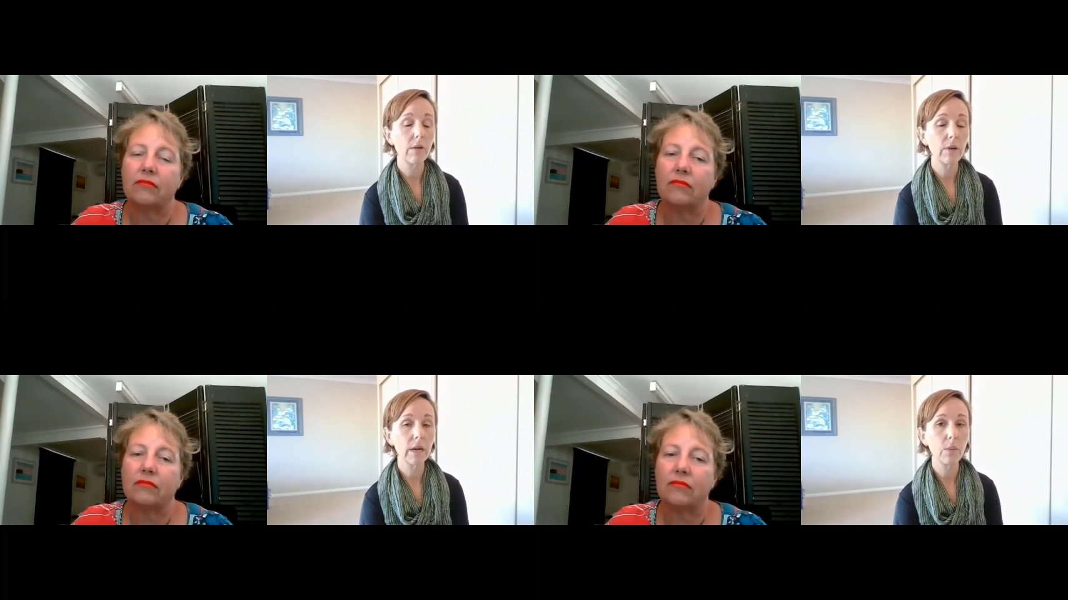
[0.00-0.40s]

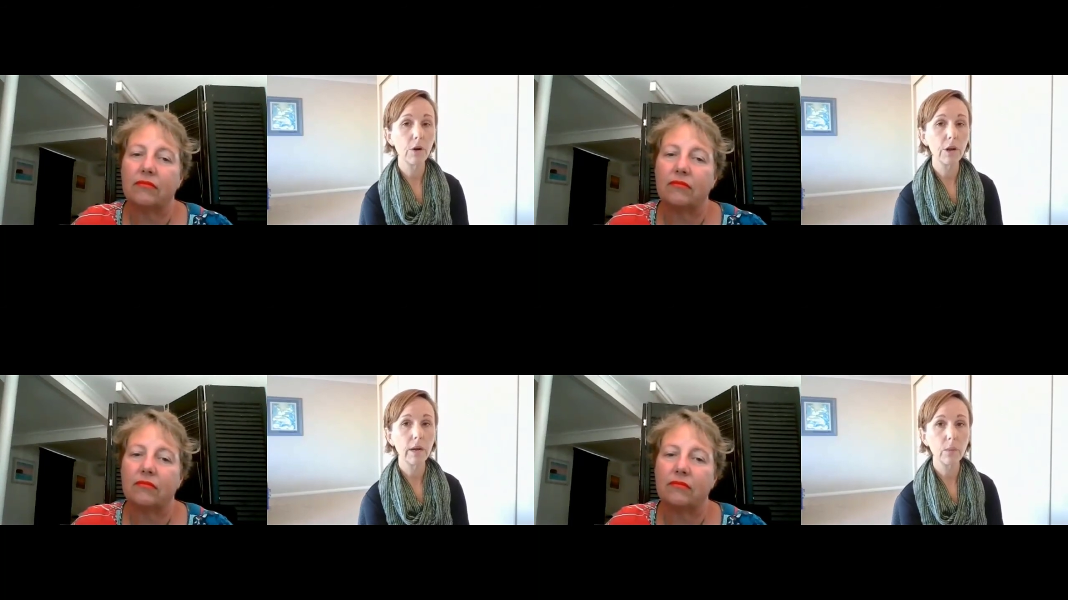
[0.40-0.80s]
Speaker 1: are
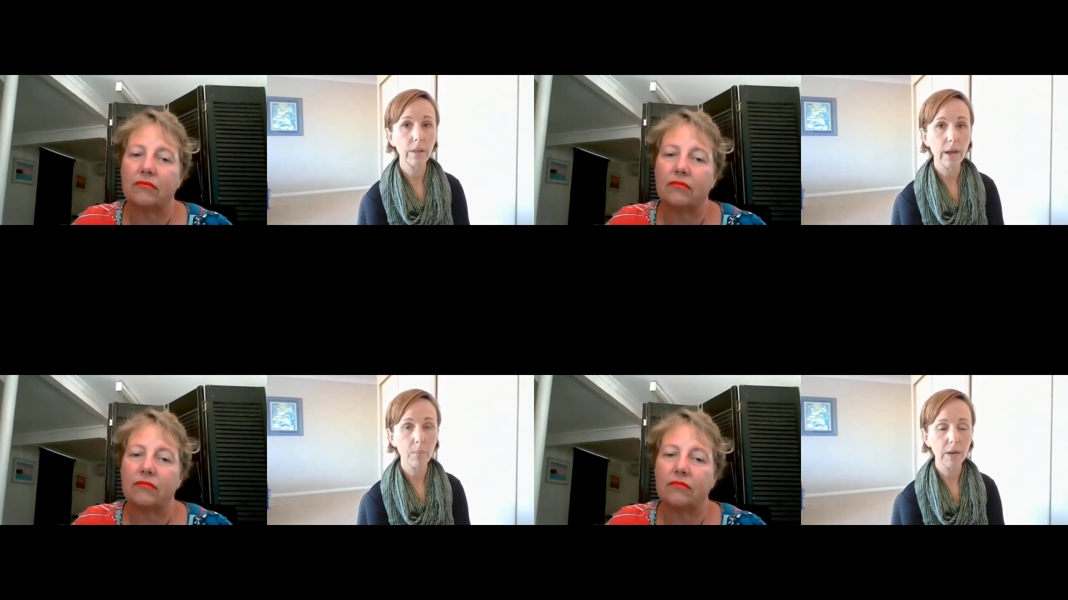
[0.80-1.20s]
really
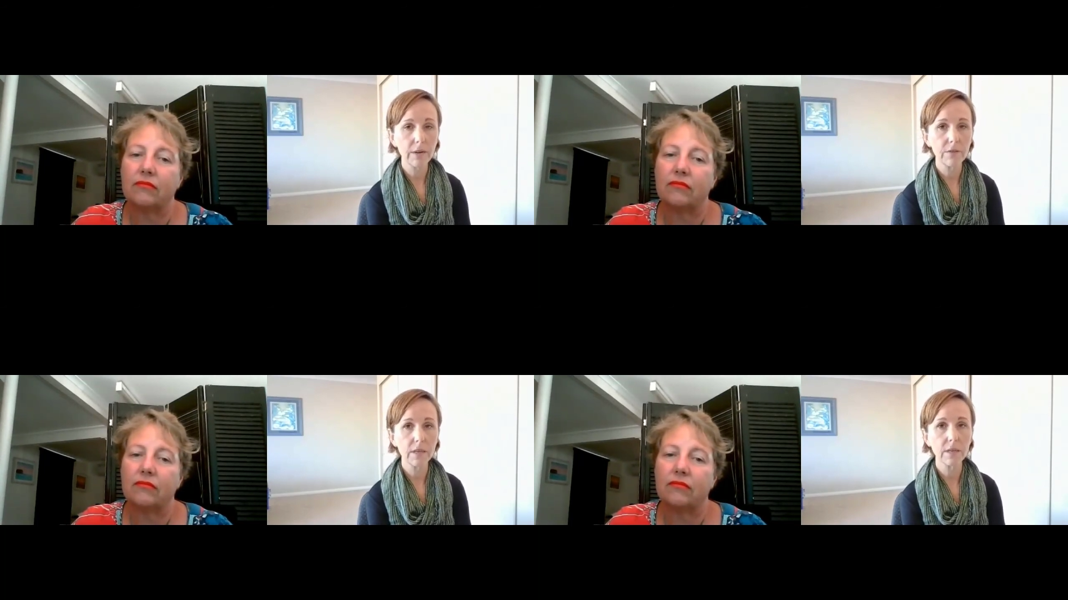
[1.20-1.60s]
working with our
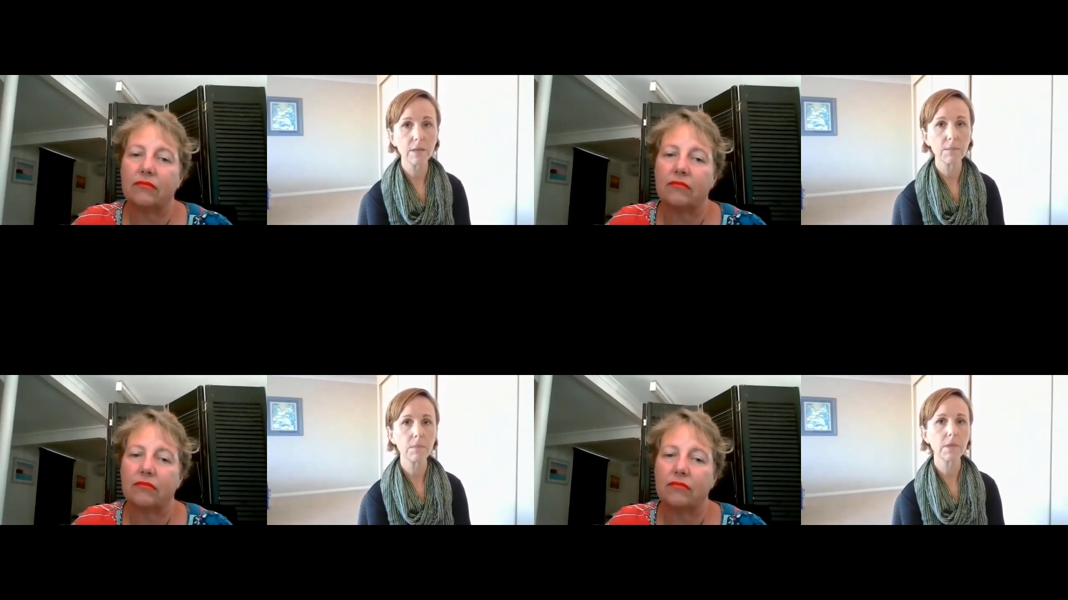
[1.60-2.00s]
belief
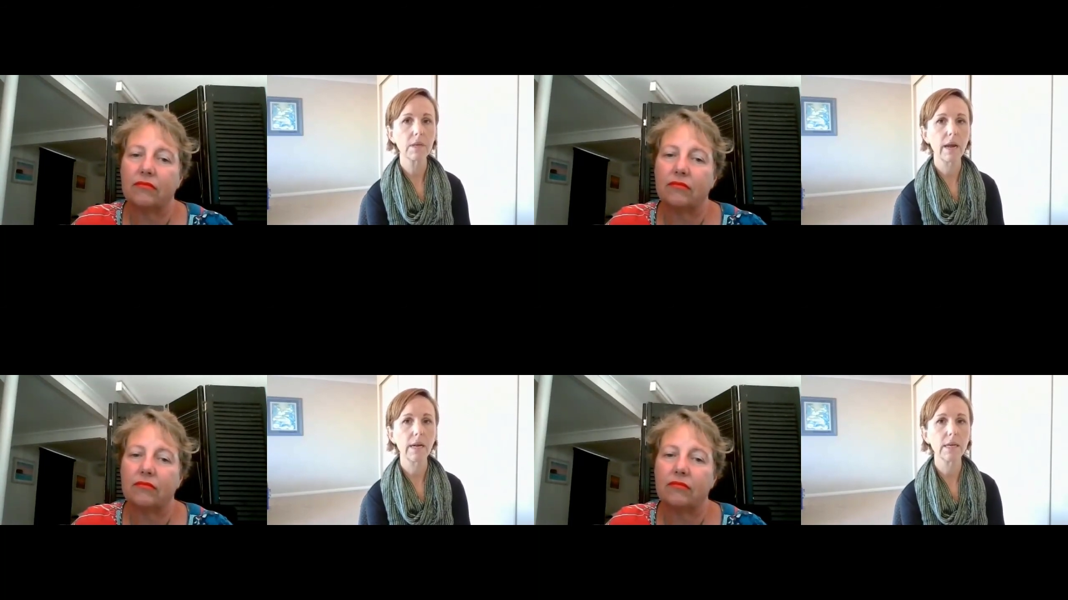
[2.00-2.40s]

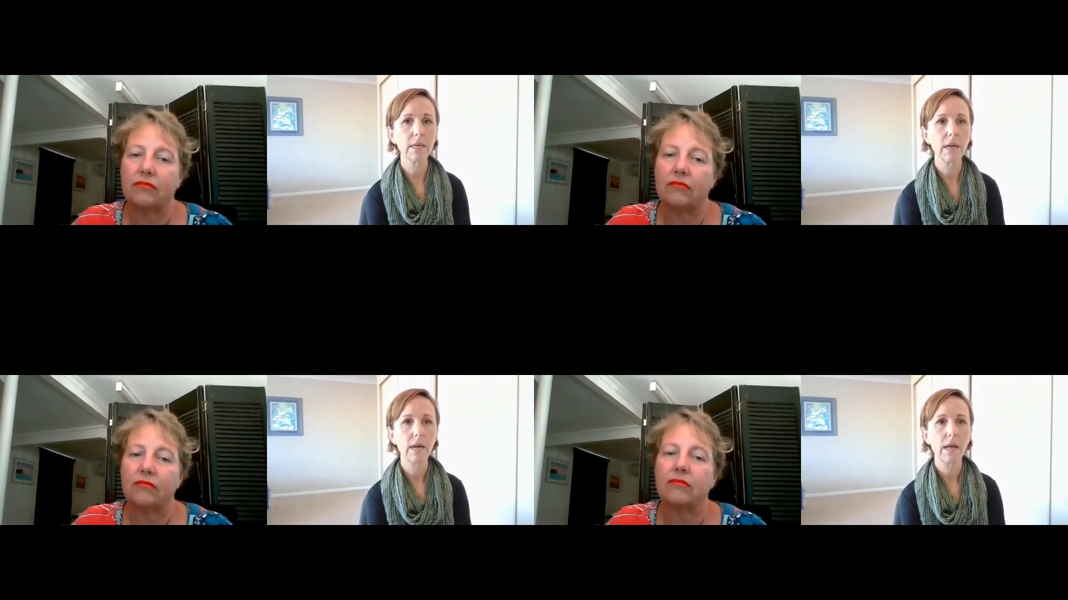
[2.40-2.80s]
systems
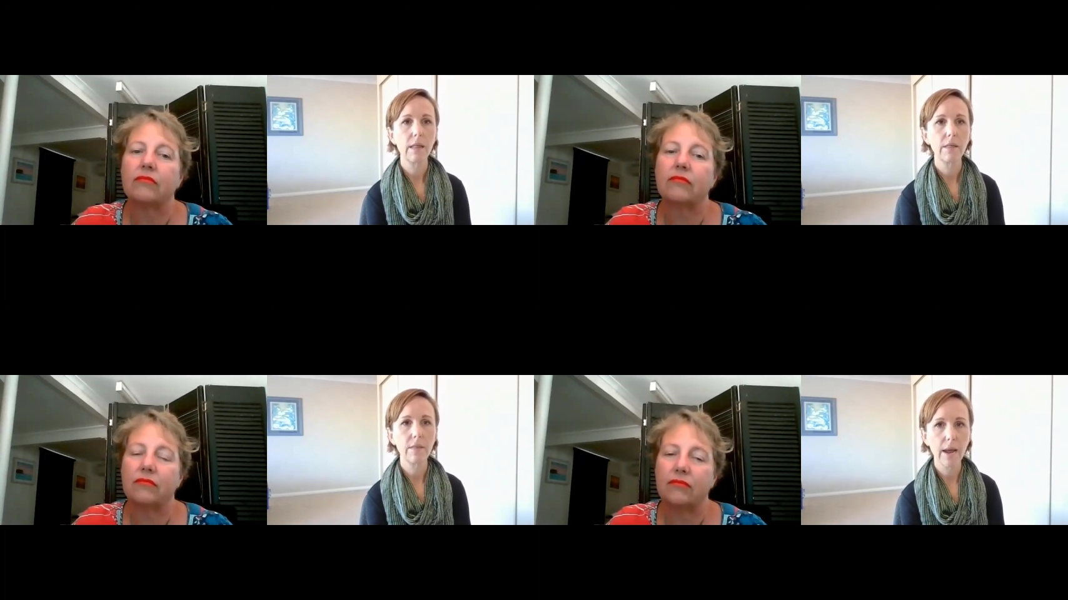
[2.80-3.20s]
and
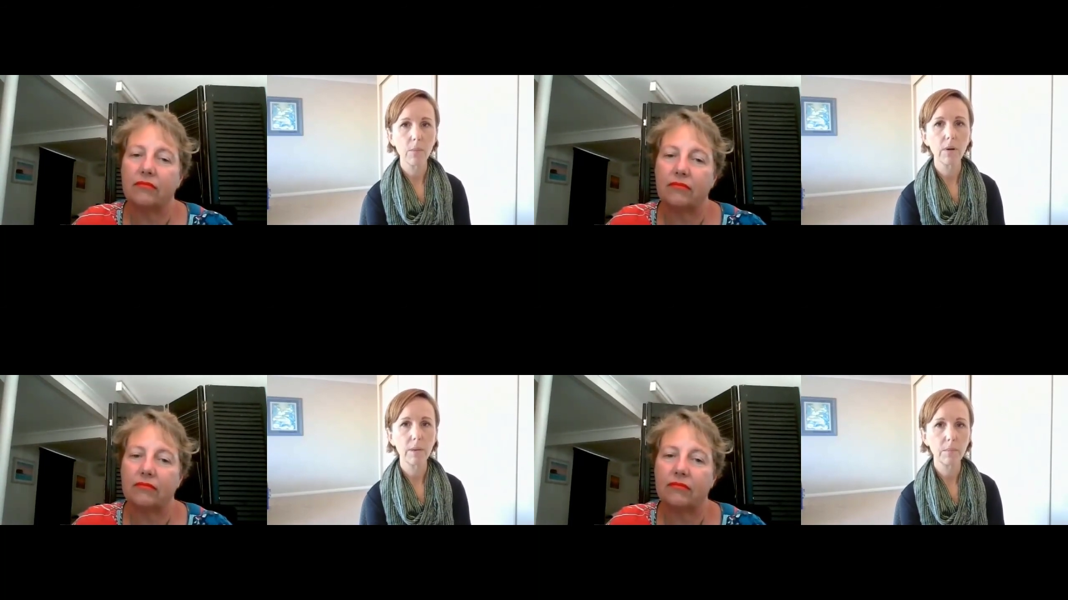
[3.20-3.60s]

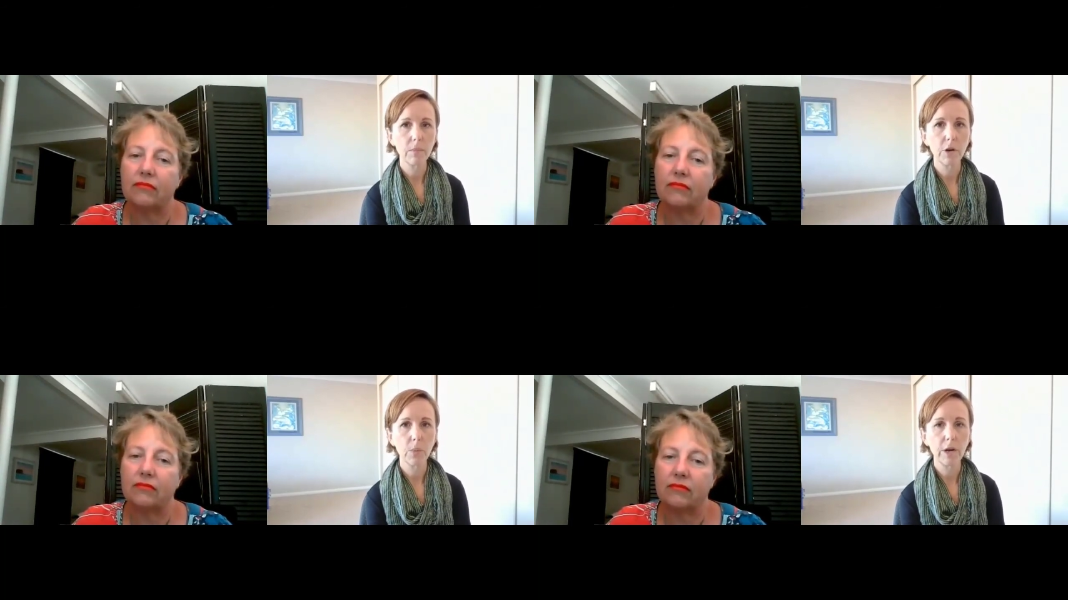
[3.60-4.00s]
that will
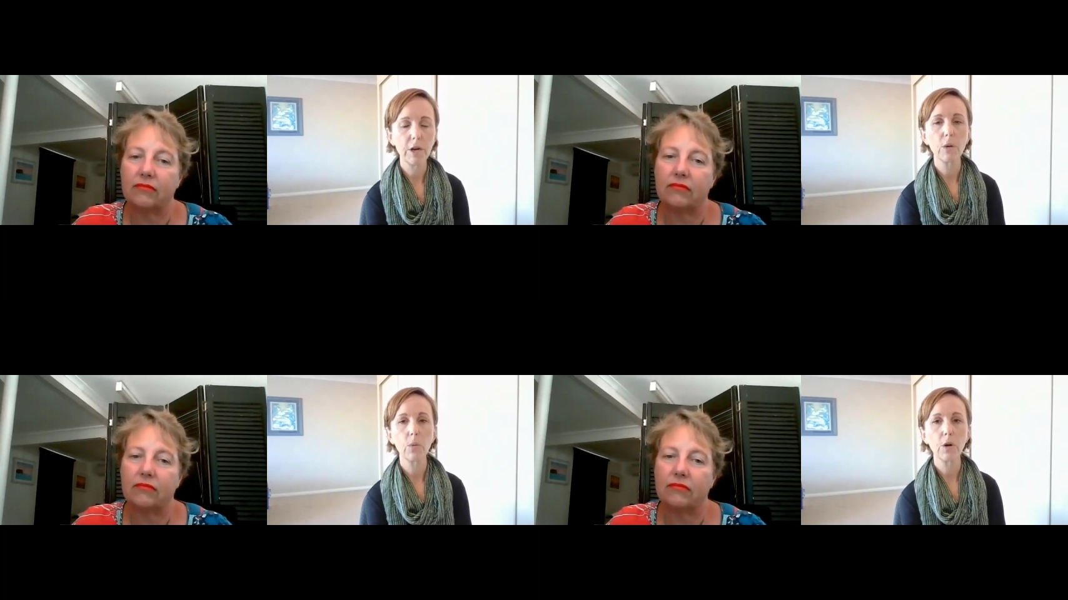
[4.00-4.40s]
you know
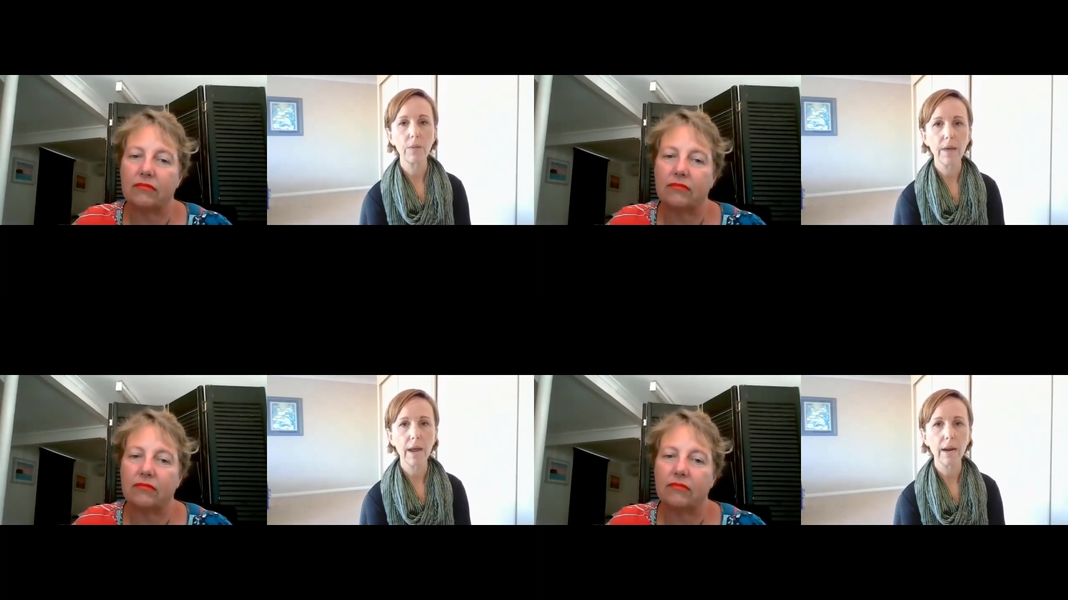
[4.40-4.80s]
when you can
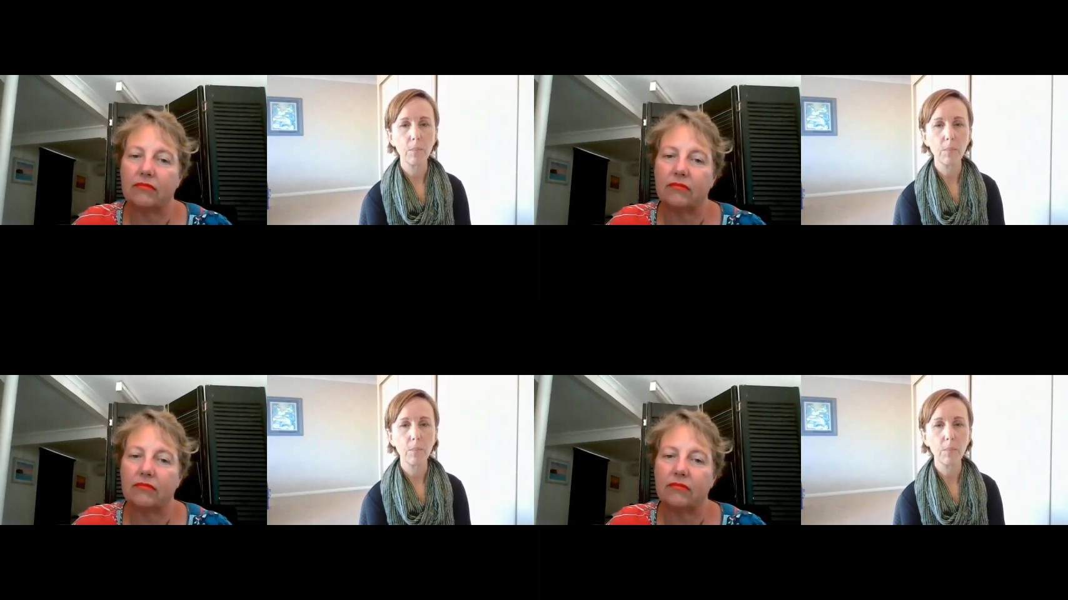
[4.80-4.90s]
work with that and